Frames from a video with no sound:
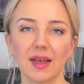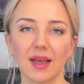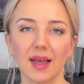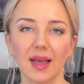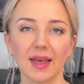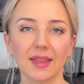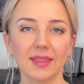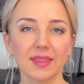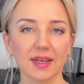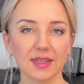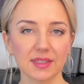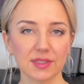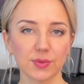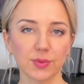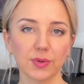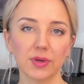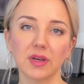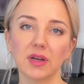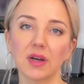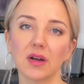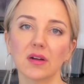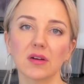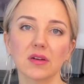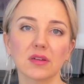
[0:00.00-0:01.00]
And that's
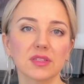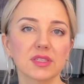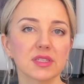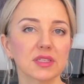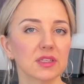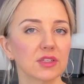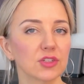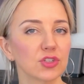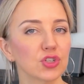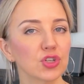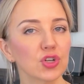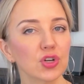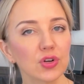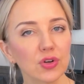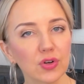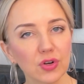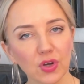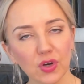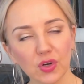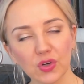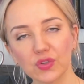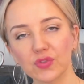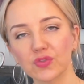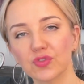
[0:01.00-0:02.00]
why our skin
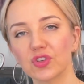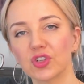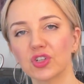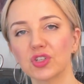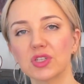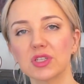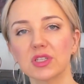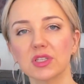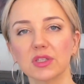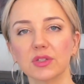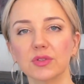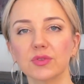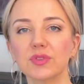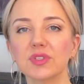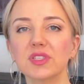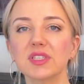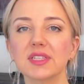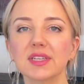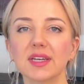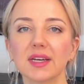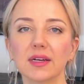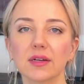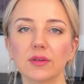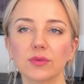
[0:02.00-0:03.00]
turnover slows
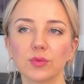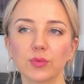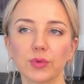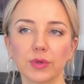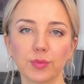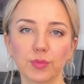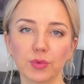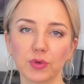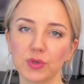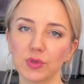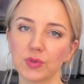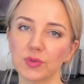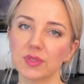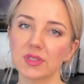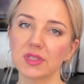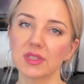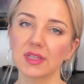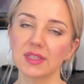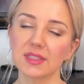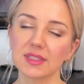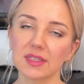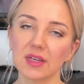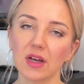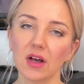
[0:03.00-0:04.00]
down, we produce
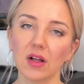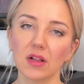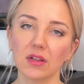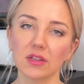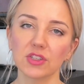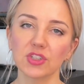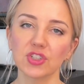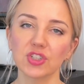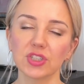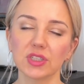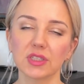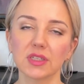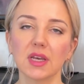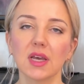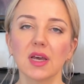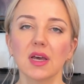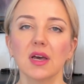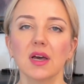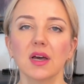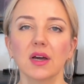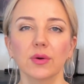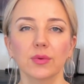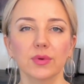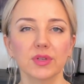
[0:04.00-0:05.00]
less collagen,
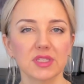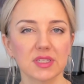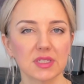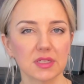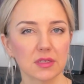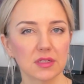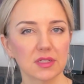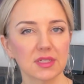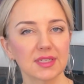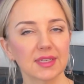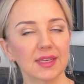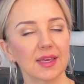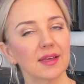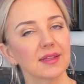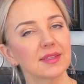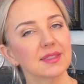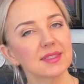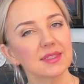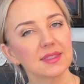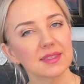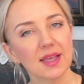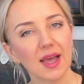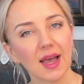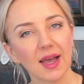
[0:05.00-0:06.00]
we start to get
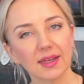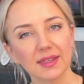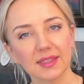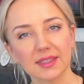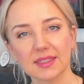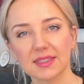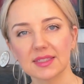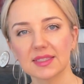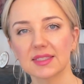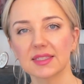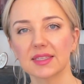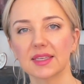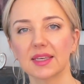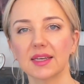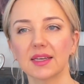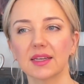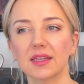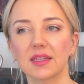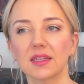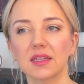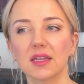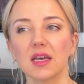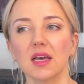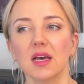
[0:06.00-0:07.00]
saggy
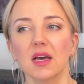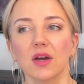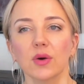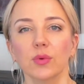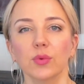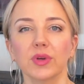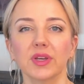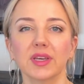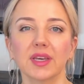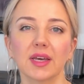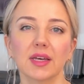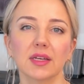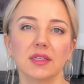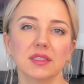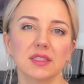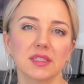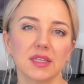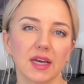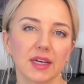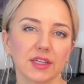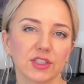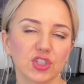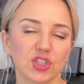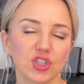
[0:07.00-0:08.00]
skin, we get
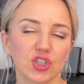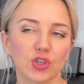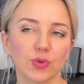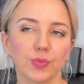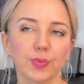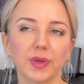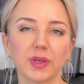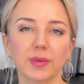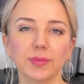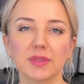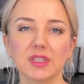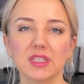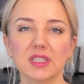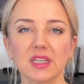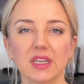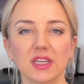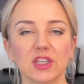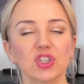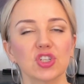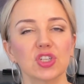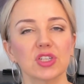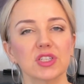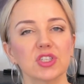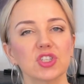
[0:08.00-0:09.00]
texture,
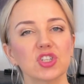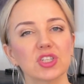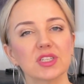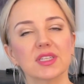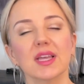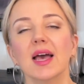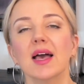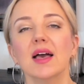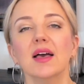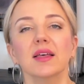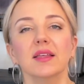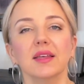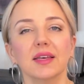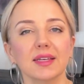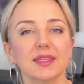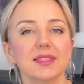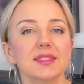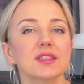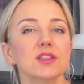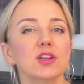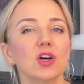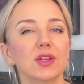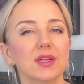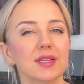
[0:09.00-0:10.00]
pigmentation. It's just, it's
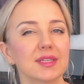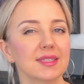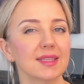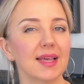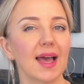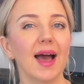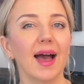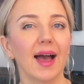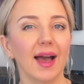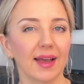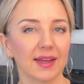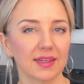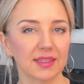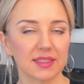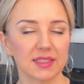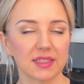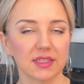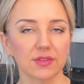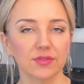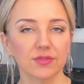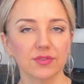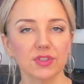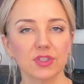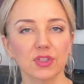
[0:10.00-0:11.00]
not as
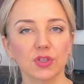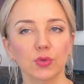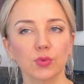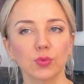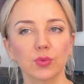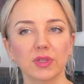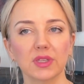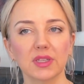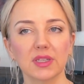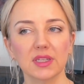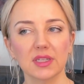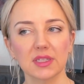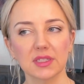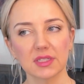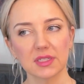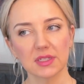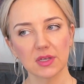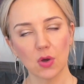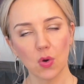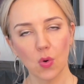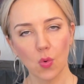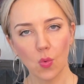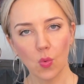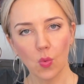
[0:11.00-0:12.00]
active. So we need
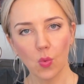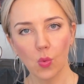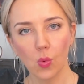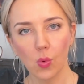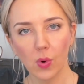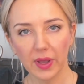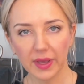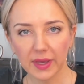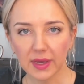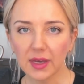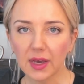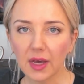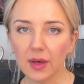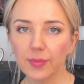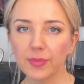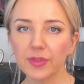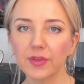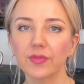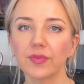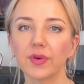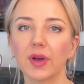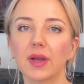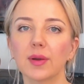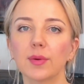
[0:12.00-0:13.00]
to wake up the
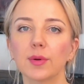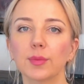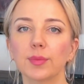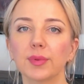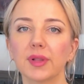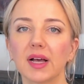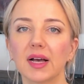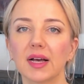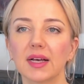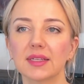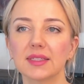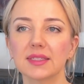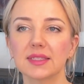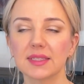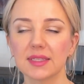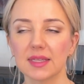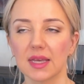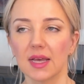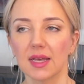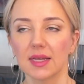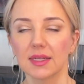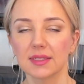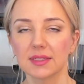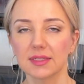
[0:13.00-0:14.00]
fibroblasts,
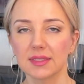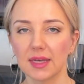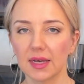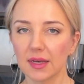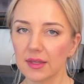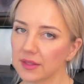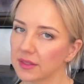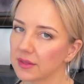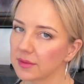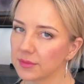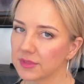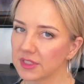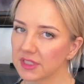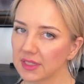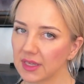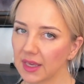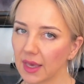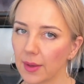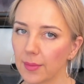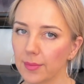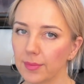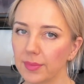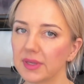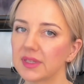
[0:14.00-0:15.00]
tell them to
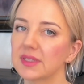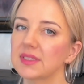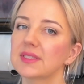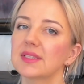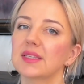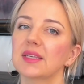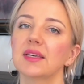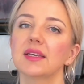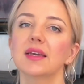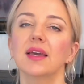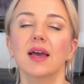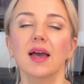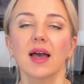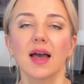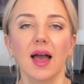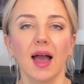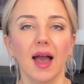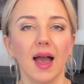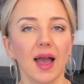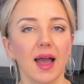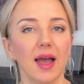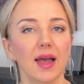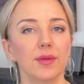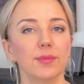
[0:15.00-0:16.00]
get busy,
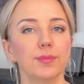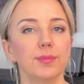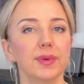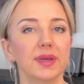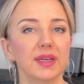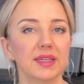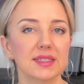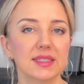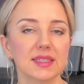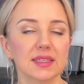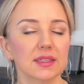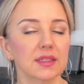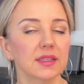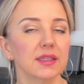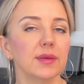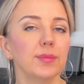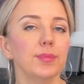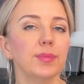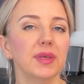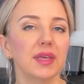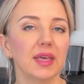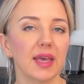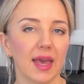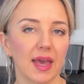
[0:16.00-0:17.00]
and basically
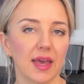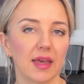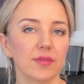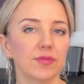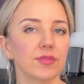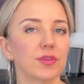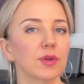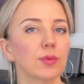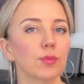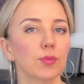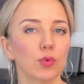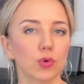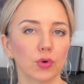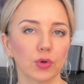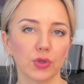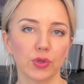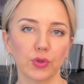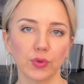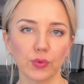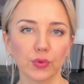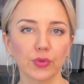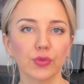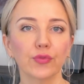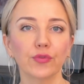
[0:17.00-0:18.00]
behave in a more
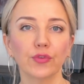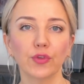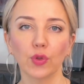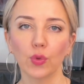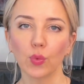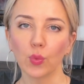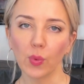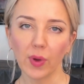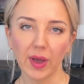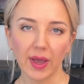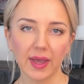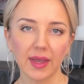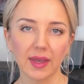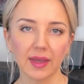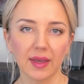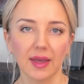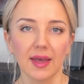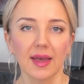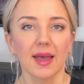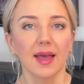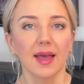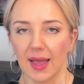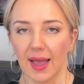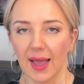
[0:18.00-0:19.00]
youthful way.
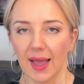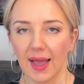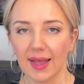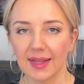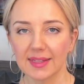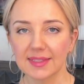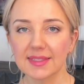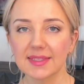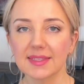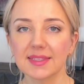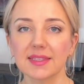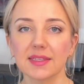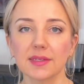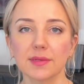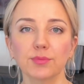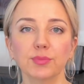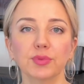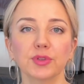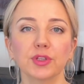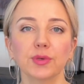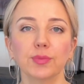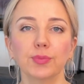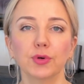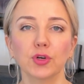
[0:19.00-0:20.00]
And
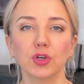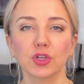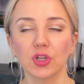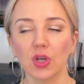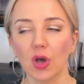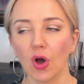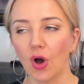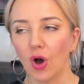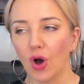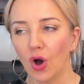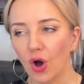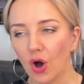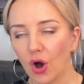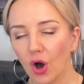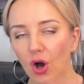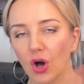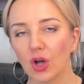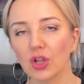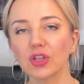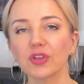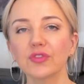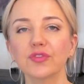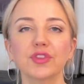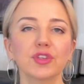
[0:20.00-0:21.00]
simply put,
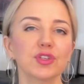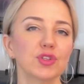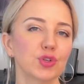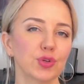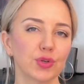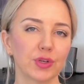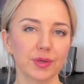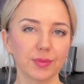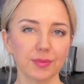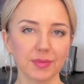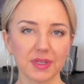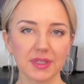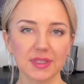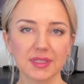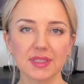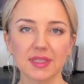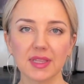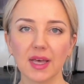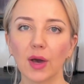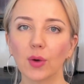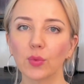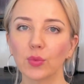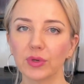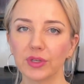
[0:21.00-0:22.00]
all of the treatments
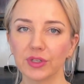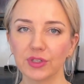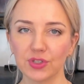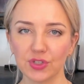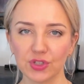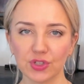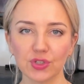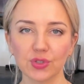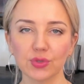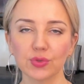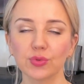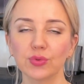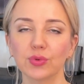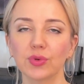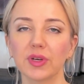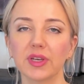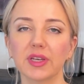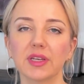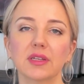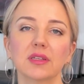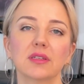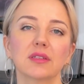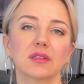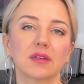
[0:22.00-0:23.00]
that we do
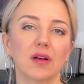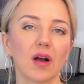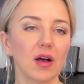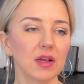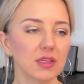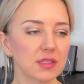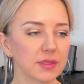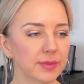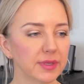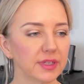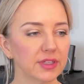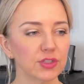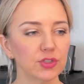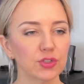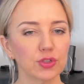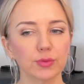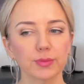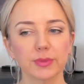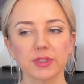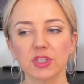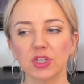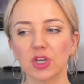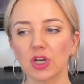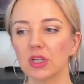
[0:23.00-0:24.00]
in cosmetic
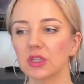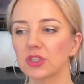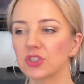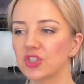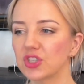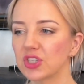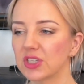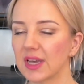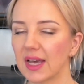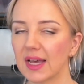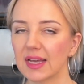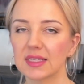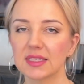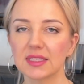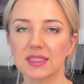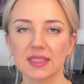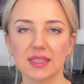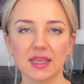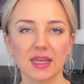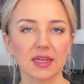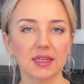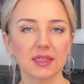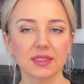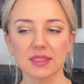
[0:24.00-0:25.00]
dermatology,
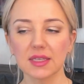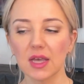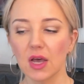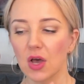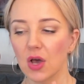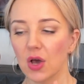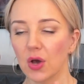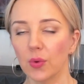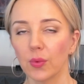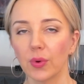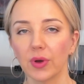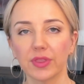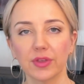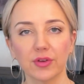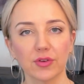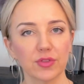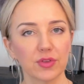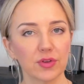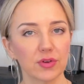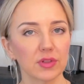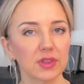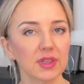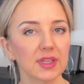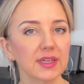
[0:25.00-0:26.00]
aesthetics, whether
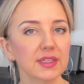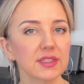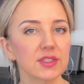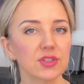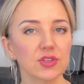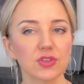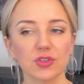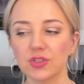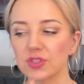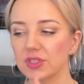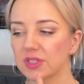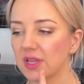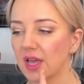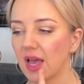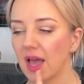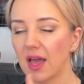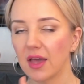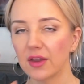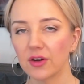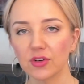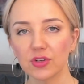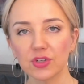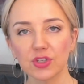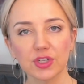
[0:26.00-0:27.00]
they're lasers,
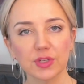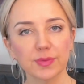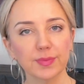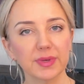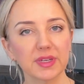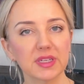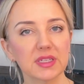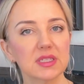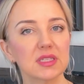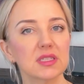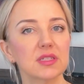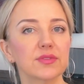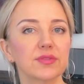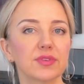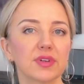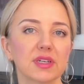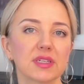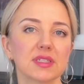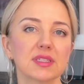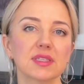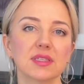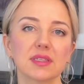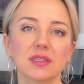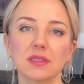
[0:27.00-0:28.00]
energy-based
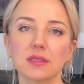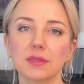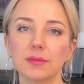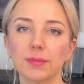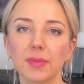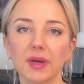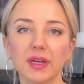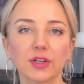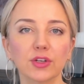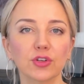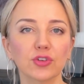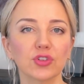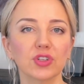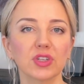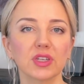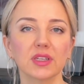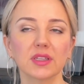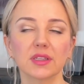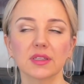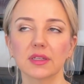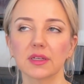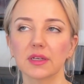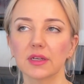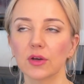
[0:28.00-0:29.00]
devices,
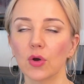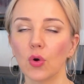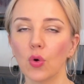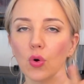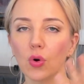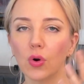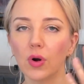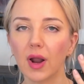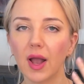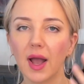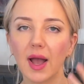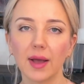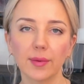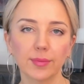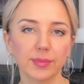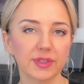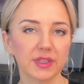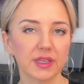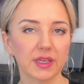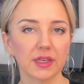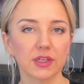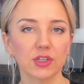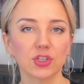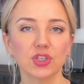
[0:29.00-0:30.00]
microneedling, or
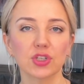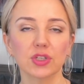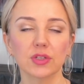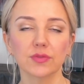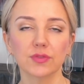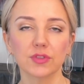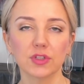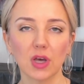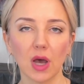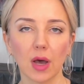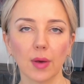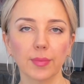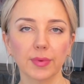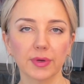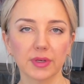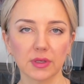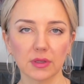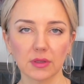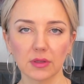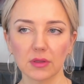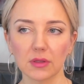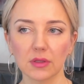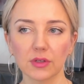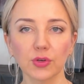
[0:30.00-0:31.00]
application of
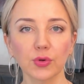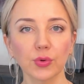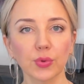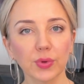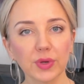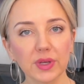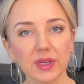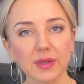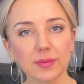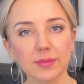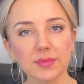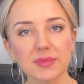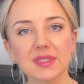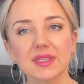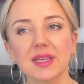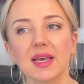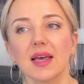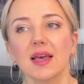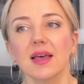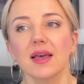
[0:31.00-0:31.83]
topical creams,